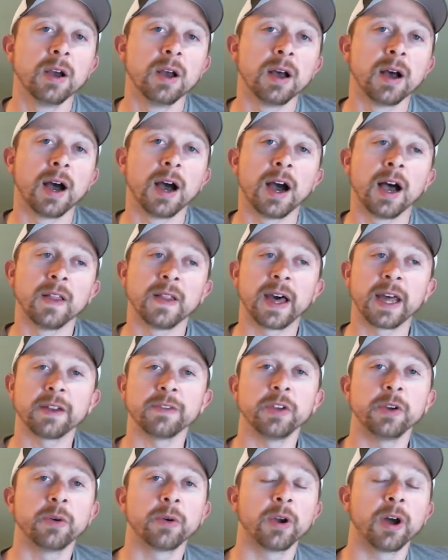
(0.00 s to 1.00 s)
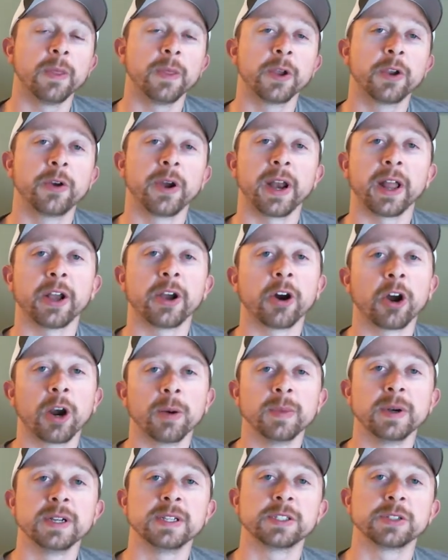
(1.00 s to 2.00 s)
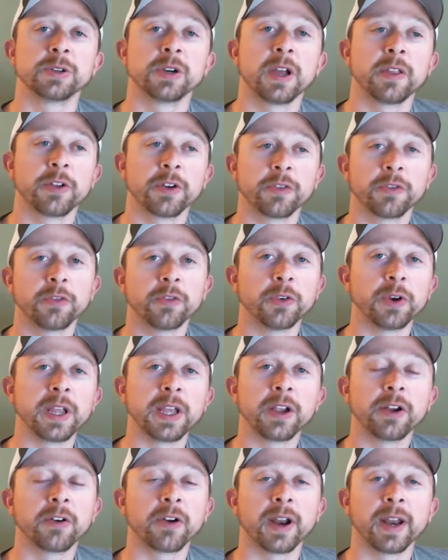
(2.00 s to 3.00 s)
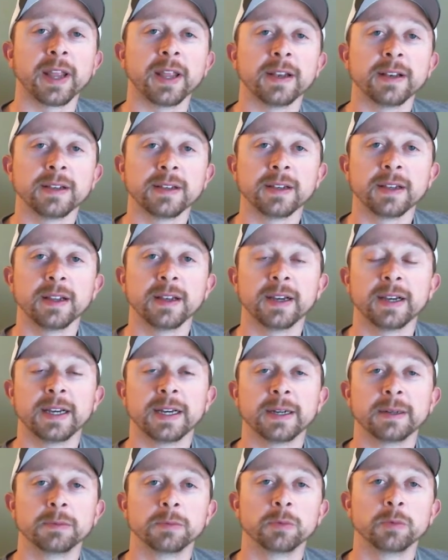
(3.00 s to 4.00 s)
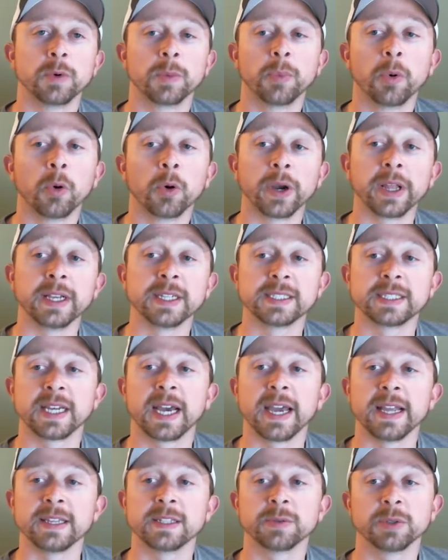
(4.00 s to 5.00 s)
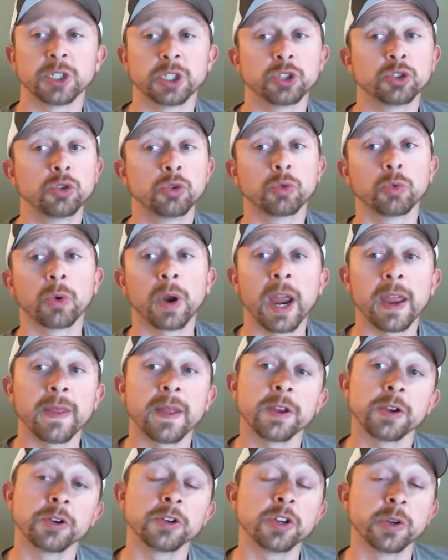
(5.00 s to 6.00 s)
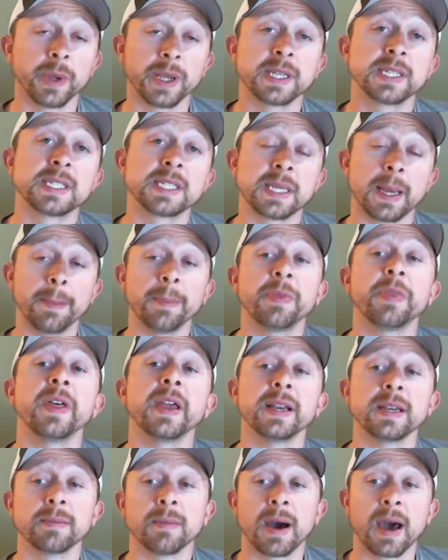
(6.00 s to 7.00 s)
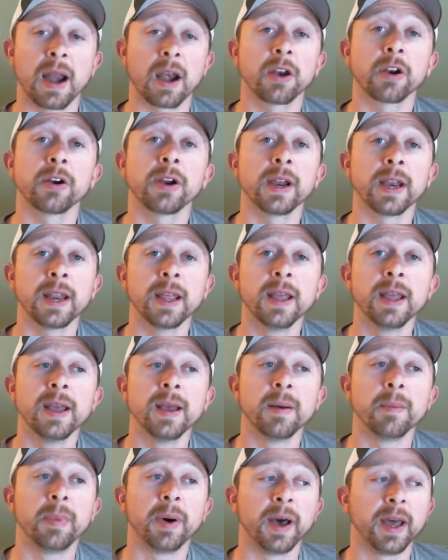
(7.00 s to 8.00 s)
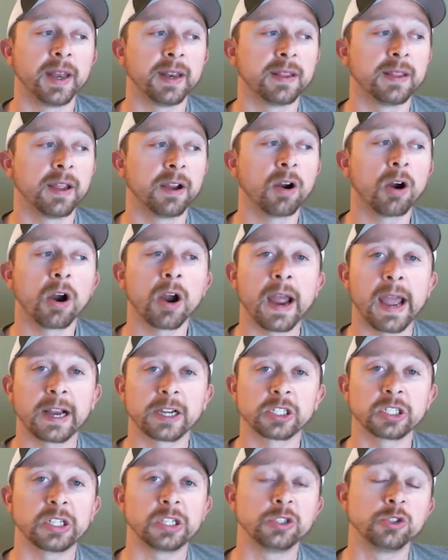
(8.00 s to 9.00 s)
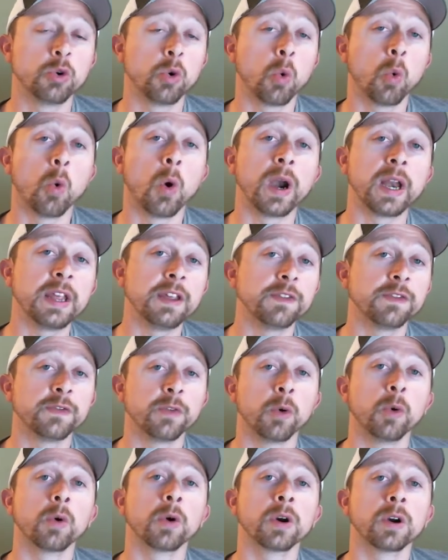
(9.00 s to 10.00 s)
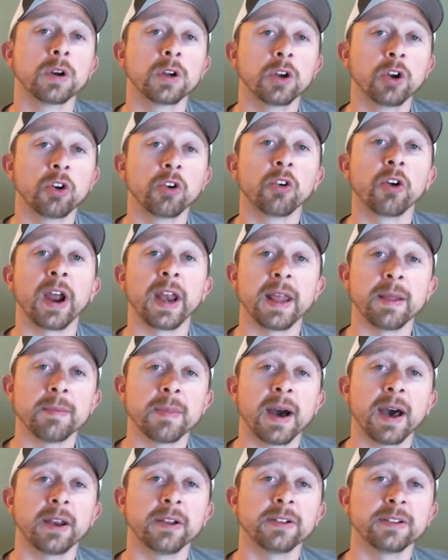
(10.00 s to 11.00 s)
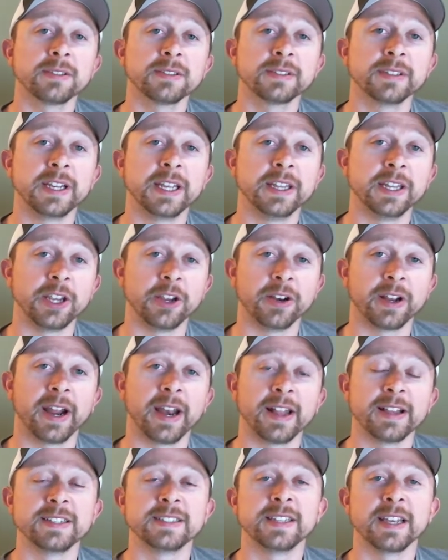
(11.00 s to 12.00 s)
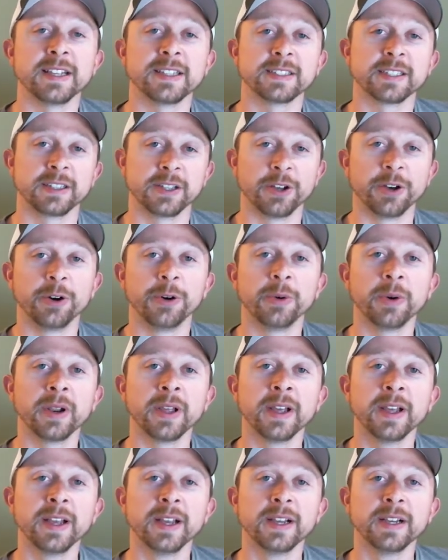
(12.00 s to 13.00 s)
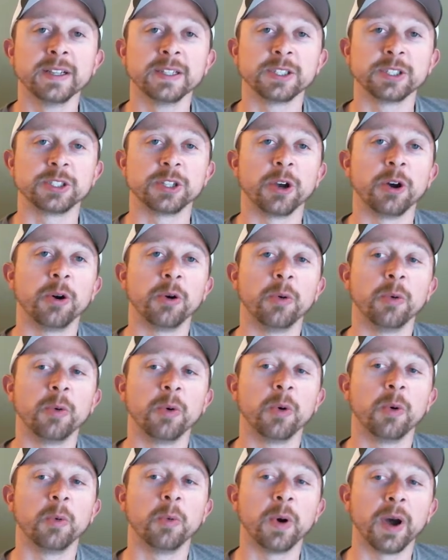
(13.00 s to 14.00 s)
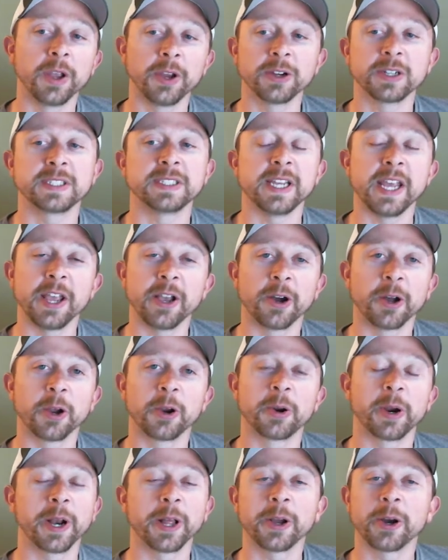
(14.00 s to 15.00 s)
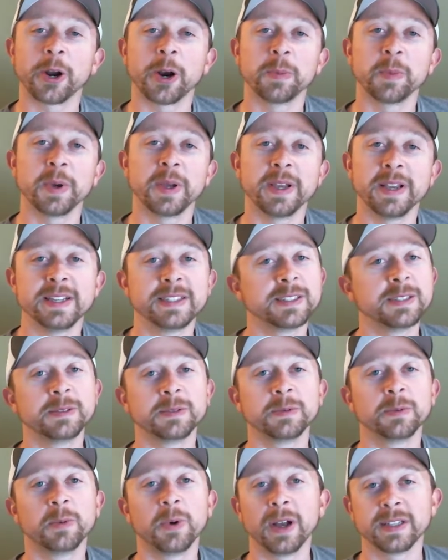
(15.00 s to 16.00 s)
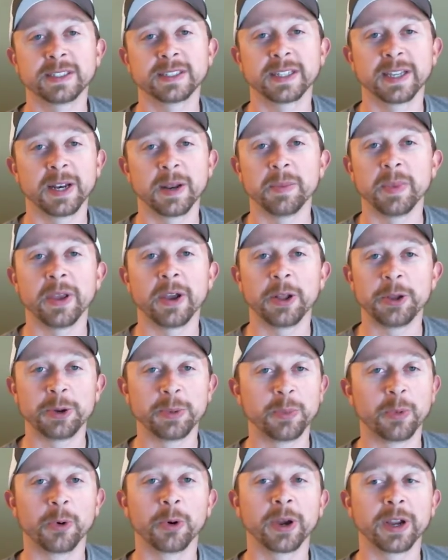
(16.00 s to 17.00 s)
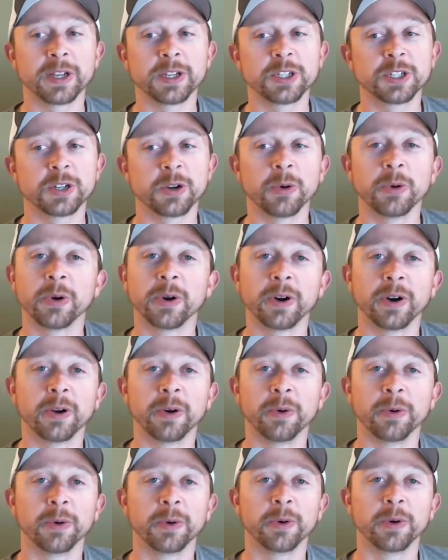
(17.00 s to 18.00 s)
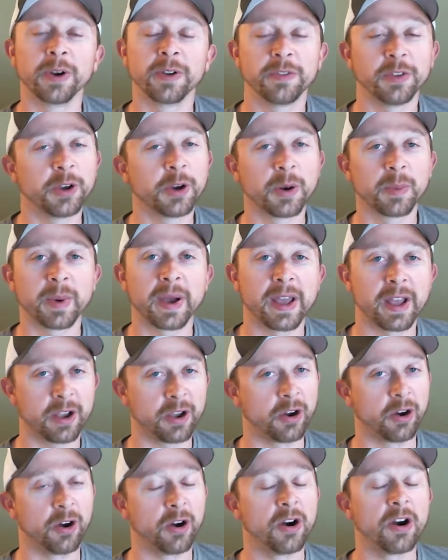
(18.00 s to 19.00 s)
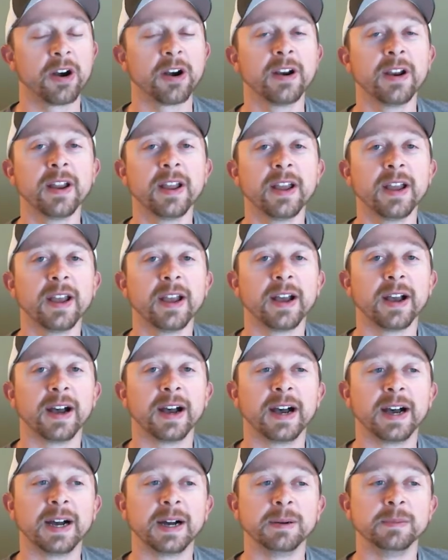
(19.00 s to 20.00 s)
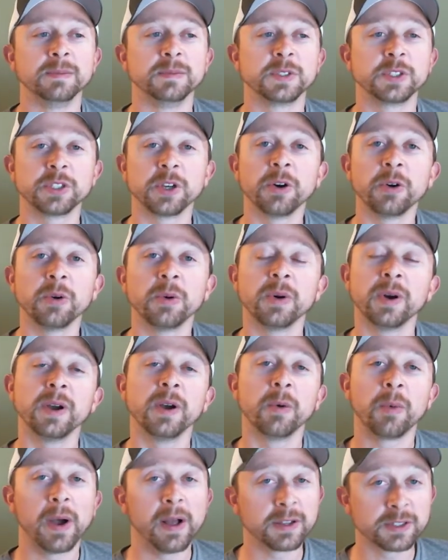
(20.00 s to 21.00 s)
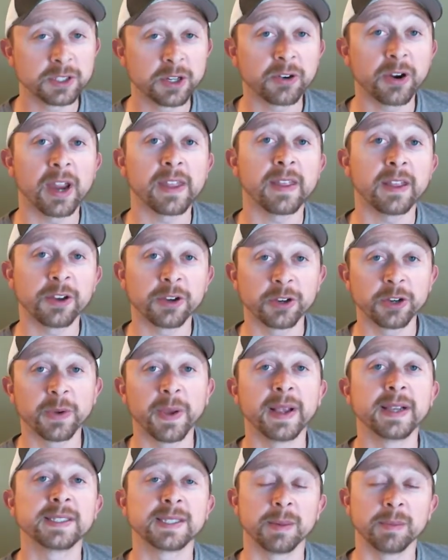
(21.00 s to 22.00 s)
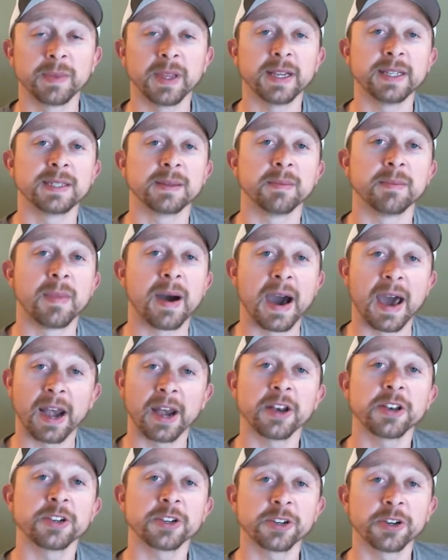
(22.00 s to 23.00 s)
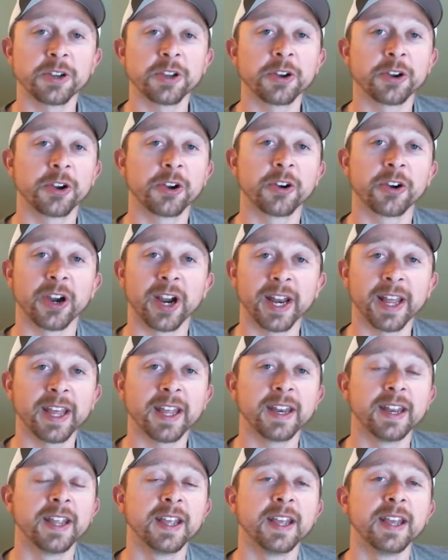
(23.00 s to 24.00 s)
a lot of you are on the Credit Karmas or other free credit reporting sites, which is great that you're doing something to monitor it. But there are actually 24 credit models in the United States alone. So what you're seeing on Credit Karma isn't what's going to be on your mortgage score or if you go to buy a car. So while it's great that you're doing something to monitor your credit,